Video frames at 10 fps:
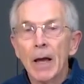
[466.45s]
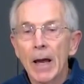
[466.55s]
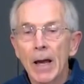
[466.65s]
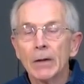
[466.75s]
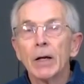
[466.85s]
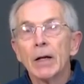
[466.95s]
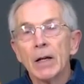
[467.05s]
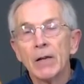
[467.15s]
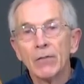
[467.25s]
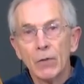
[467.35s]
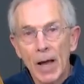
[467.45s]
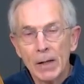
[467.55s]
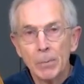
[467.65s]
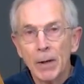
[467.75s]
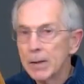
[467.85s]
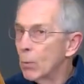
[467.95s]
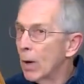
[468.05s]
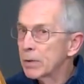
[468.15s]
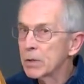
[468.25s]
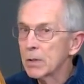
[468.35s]
And if anybody
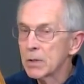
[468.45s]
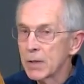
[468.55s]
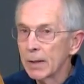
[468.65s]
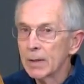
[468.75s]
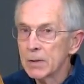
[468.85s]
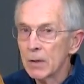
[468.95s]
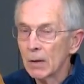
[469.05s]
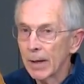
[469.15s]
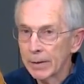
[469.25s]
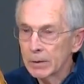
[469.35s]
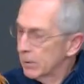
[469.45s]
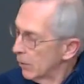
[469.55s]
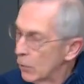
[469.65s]
wants to send us a letter,